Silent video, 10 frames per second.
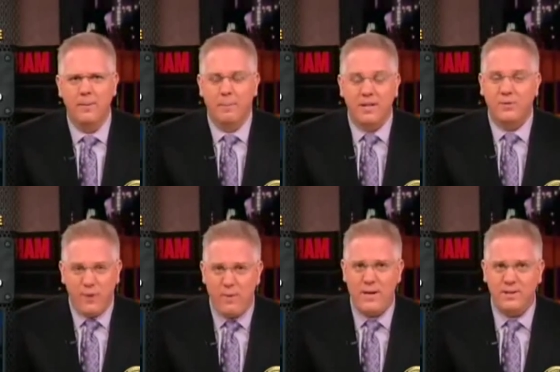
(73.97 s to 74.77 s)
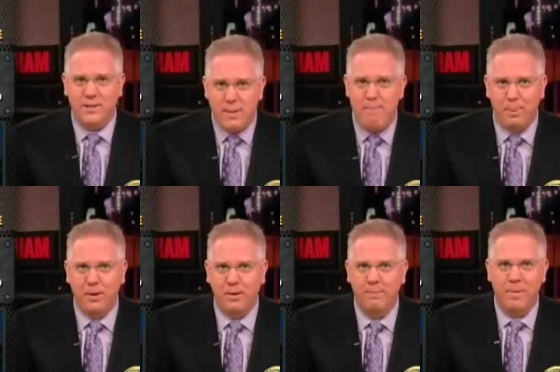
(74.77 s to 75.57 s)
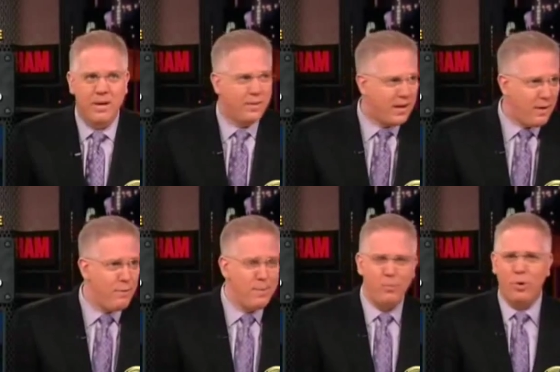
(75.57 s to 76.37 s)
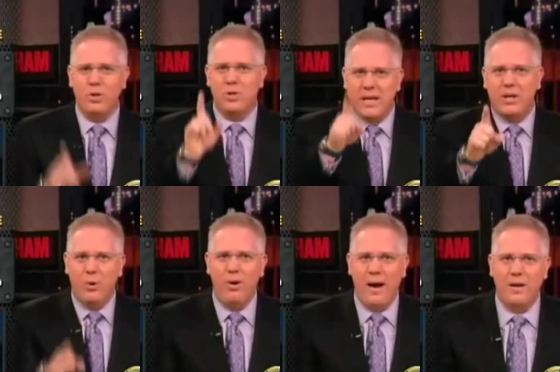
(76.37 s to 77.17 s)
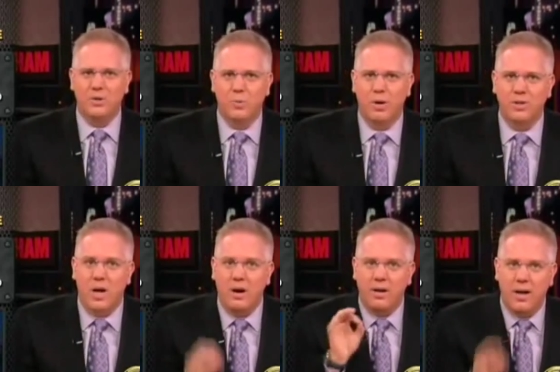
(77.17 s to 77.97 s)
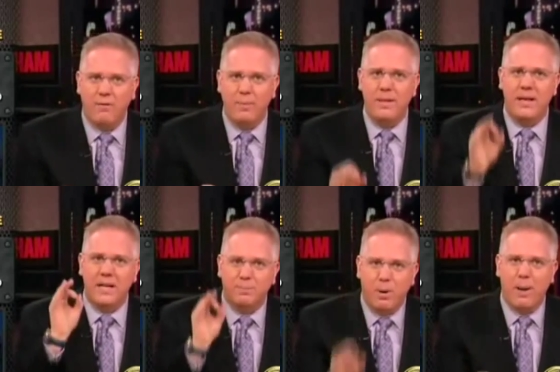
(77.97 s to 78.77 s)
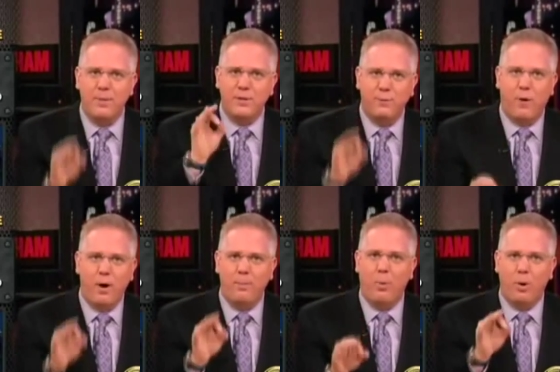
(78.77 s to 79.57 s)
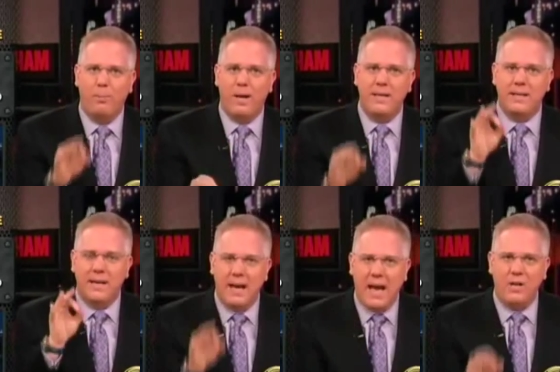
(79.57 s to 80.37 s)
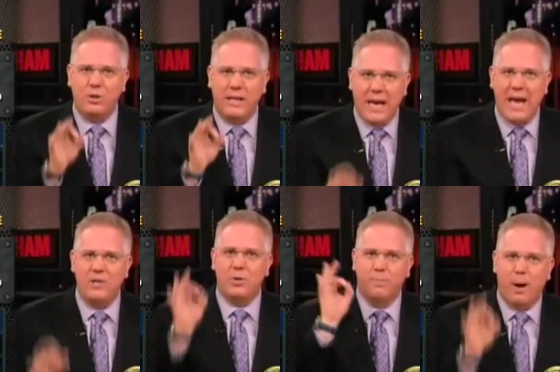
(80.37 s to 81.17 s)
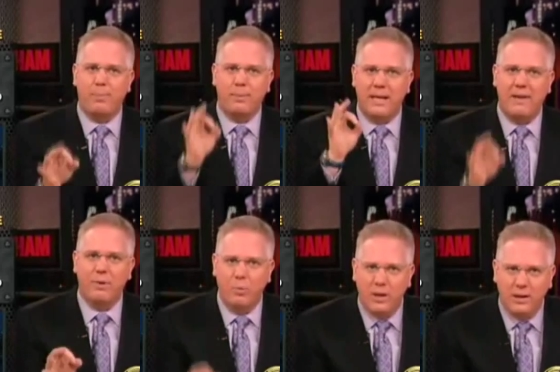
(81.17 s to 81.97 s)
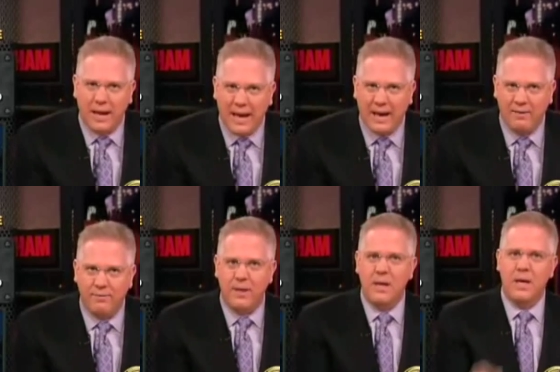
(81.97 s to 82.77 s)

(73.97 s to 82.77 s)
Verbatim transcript: But it's very simple. The government works like your house works. Our government has promised far more money than it actually has or probably ever will have.